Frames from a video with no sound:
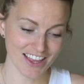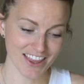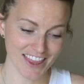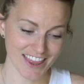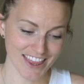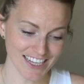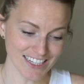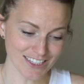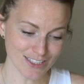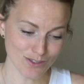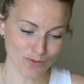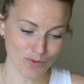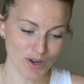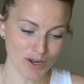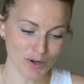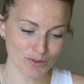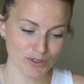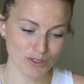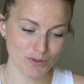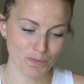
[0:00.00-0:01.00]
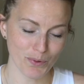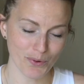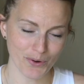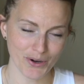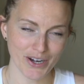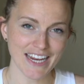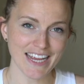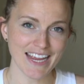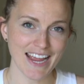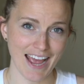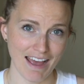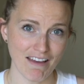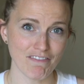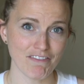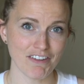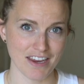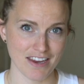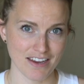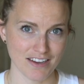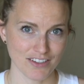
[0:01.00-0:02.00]
This one was pretty
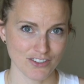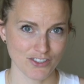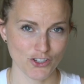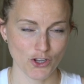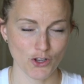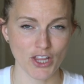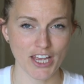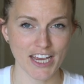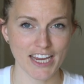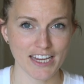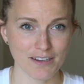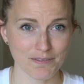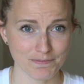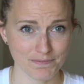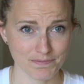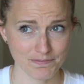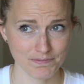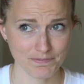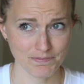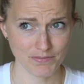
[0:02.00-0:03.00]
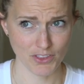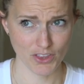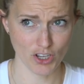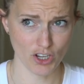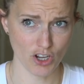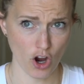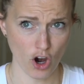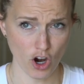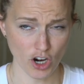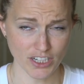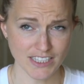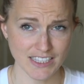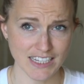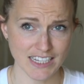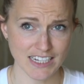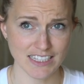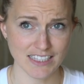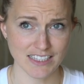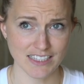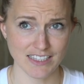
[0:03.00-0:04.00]
heavy. So like the car
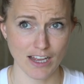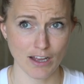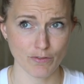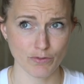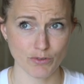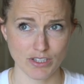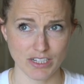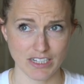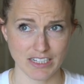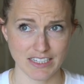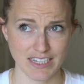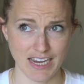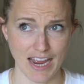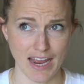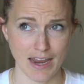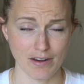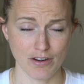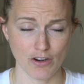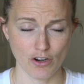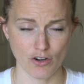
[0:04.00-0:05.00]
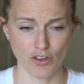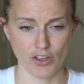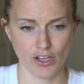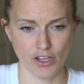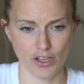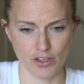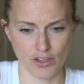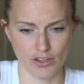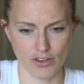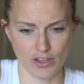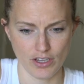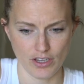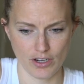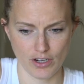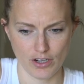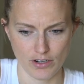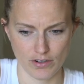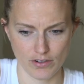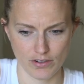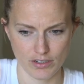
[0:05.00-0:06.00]
seat itself was like ten, or the,
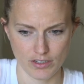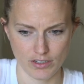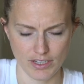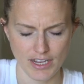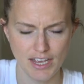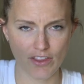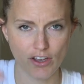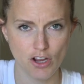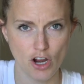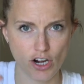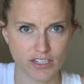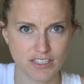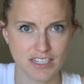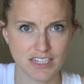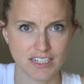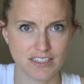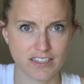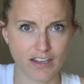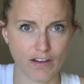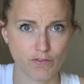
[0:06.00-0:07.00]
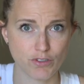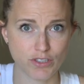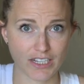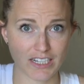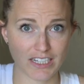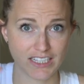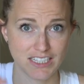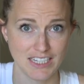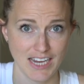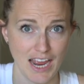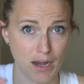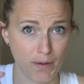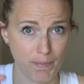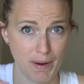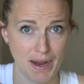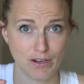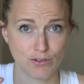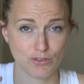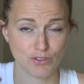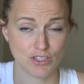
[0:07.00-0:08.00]
the yeah, the car seat itself was like ten
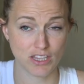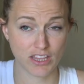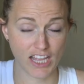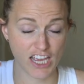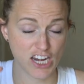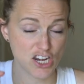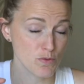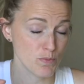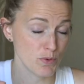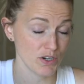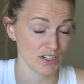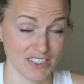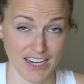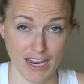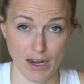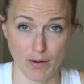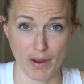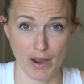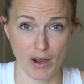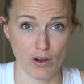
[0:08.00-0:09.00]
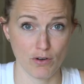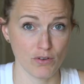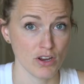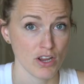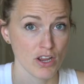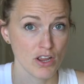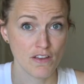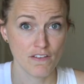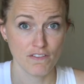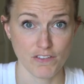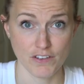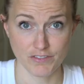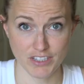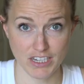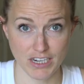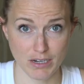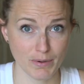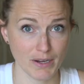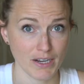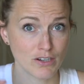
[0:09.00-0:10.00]
pounds. Then you put a ten pound,
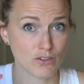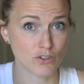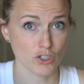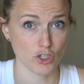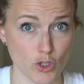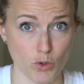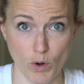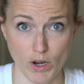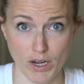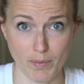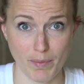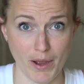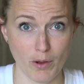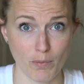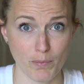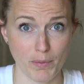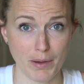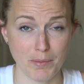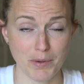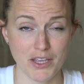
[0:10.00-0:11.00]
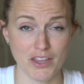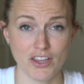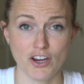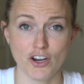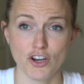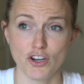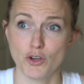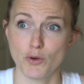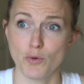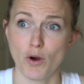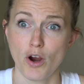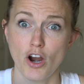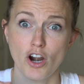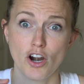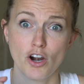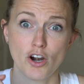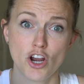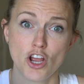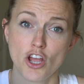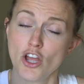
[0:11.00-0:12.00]
fifteen pound, twenty pound baby in there, and you
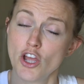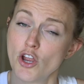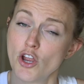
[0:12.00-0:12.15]
are